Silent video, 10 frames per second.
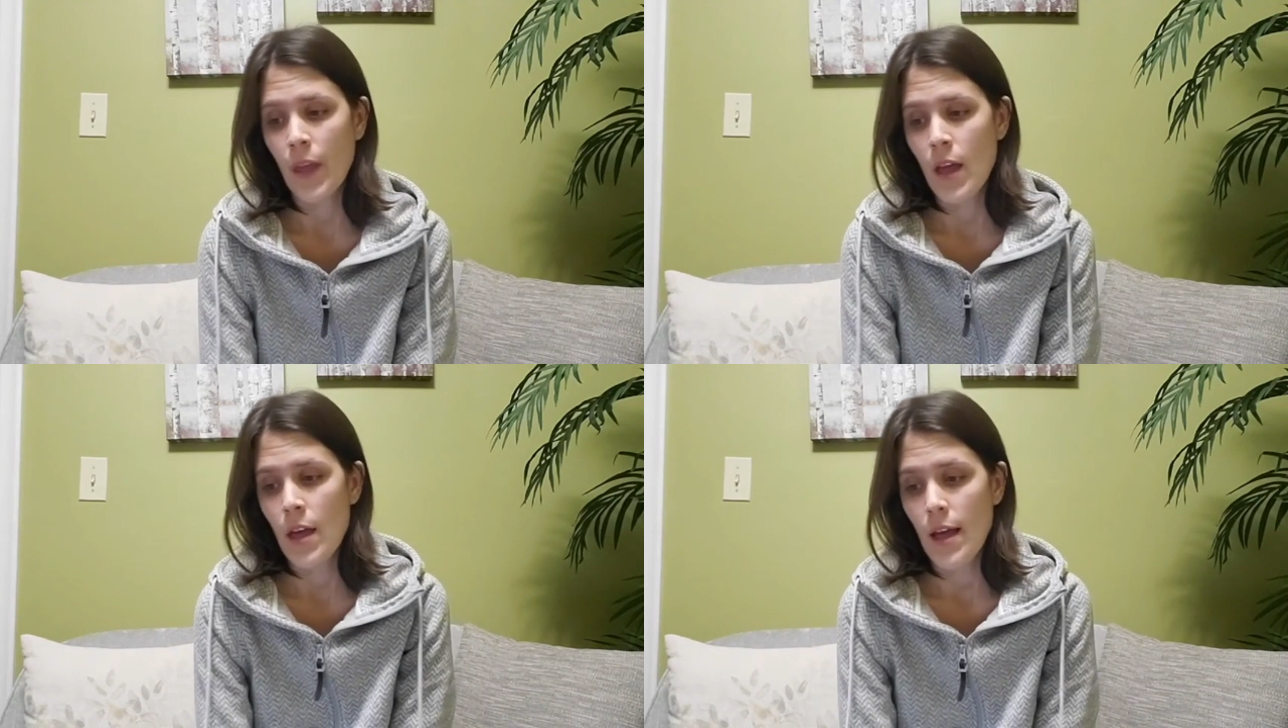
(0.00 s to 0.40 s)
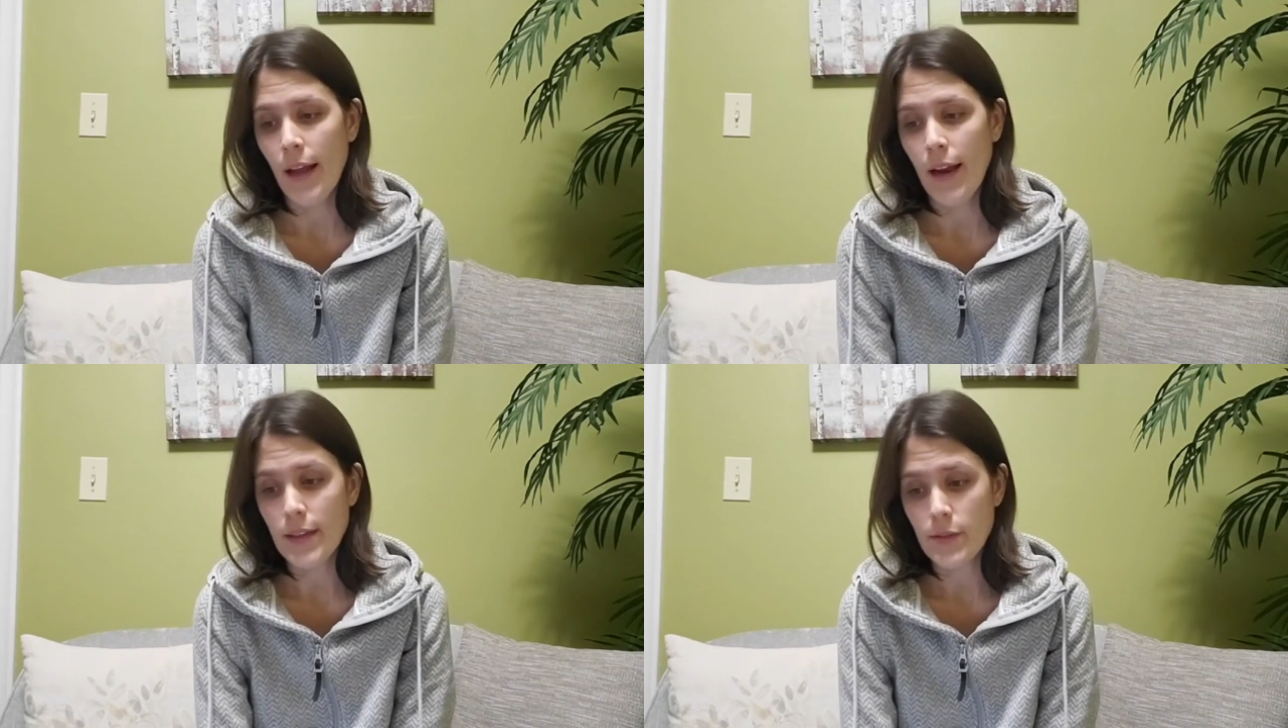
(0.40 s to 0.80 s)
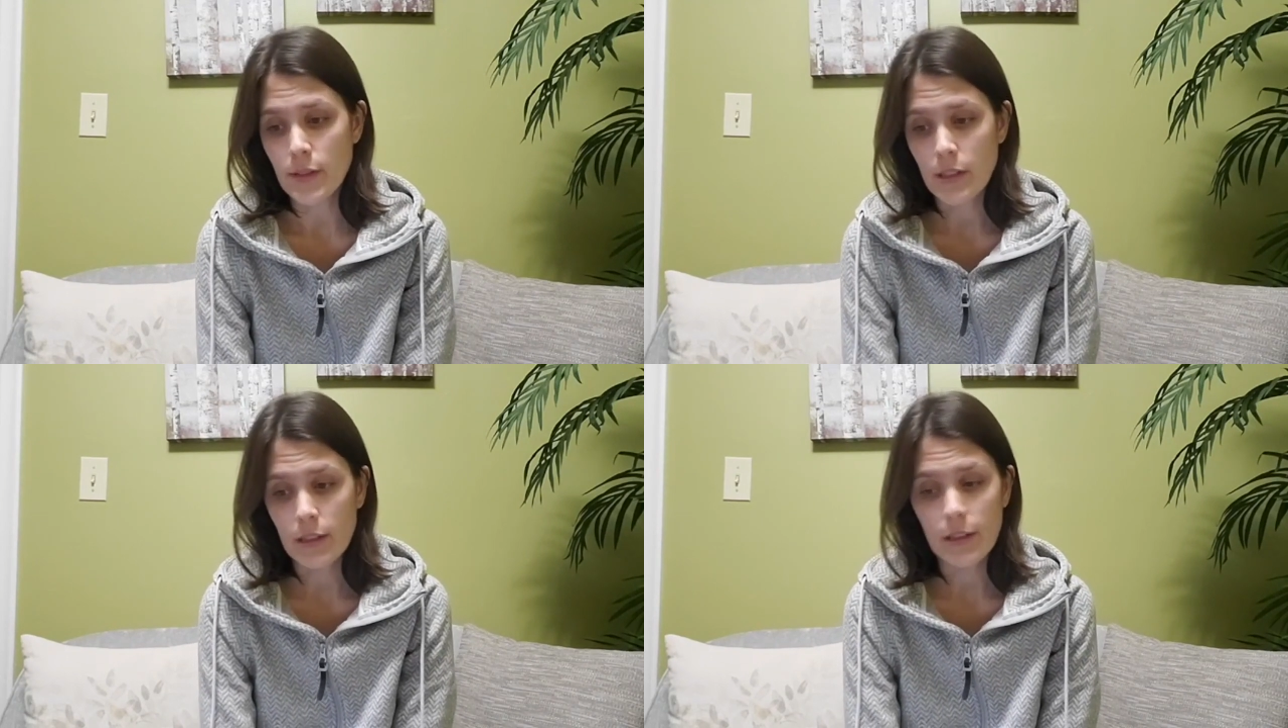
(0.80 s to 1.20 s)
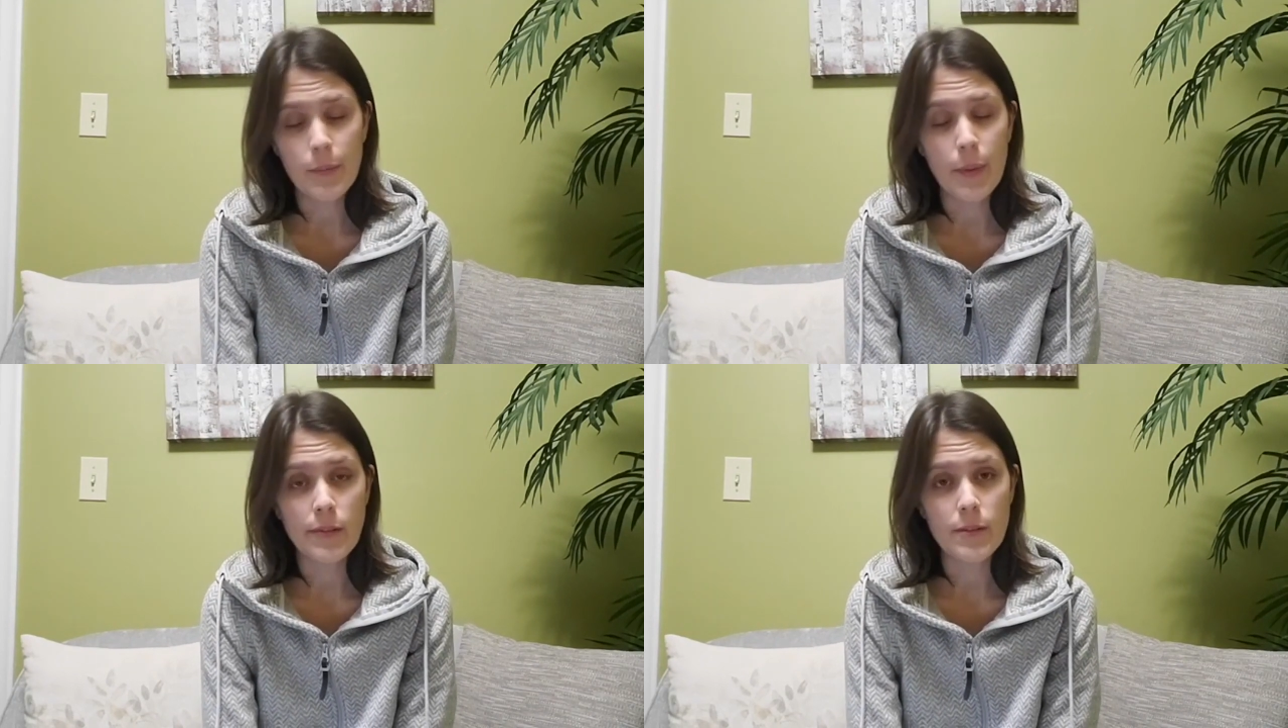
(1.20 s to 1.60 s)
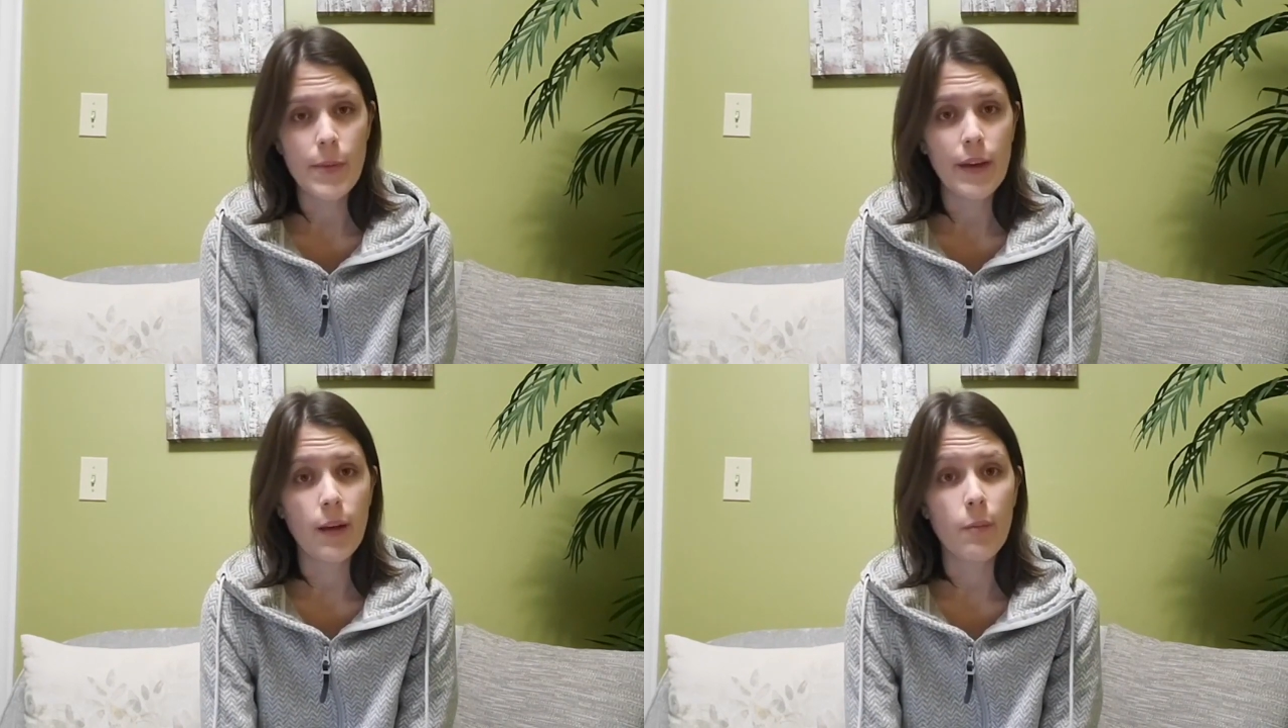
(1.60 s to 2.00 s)
And as a result, the bones
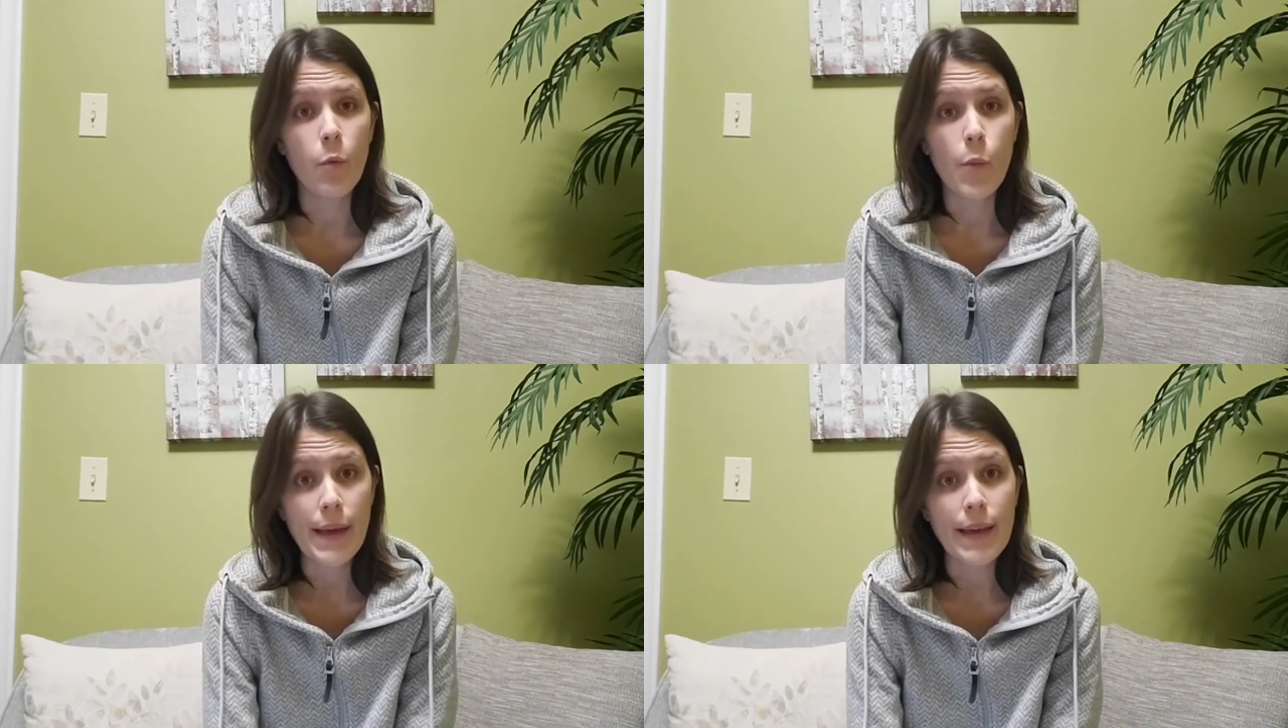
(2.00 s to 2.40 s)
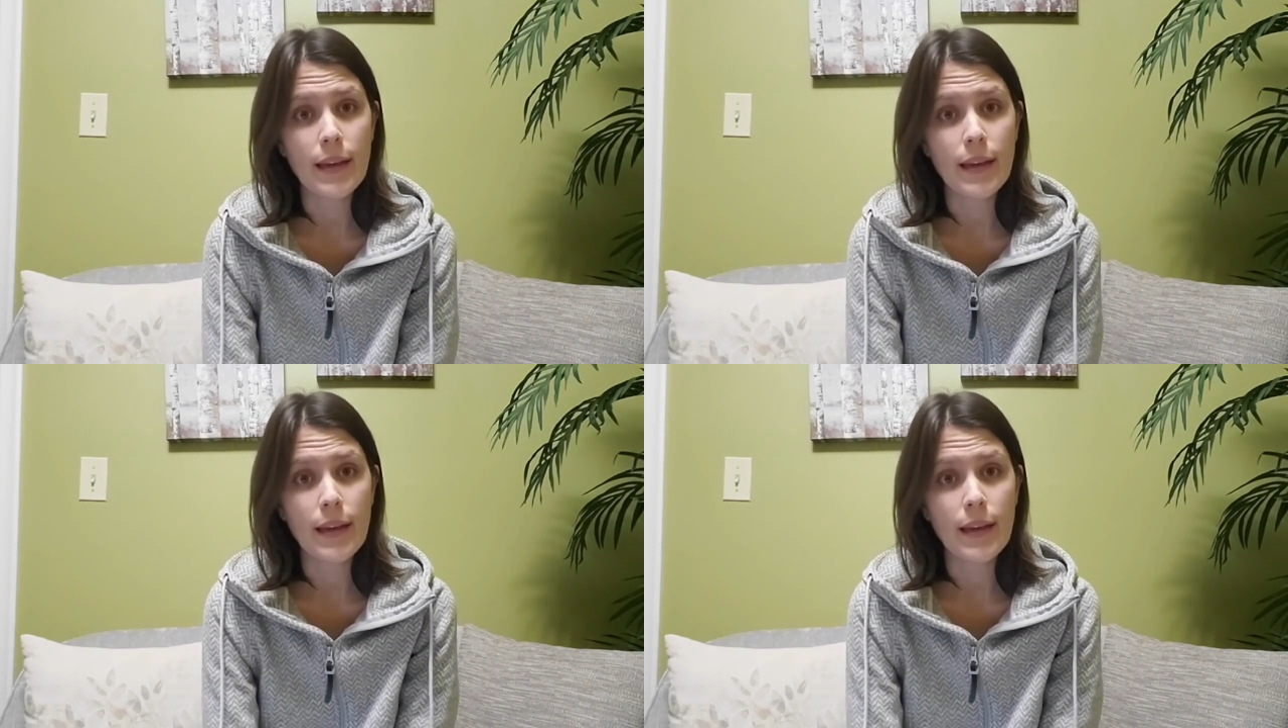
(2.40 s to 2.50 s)
become weak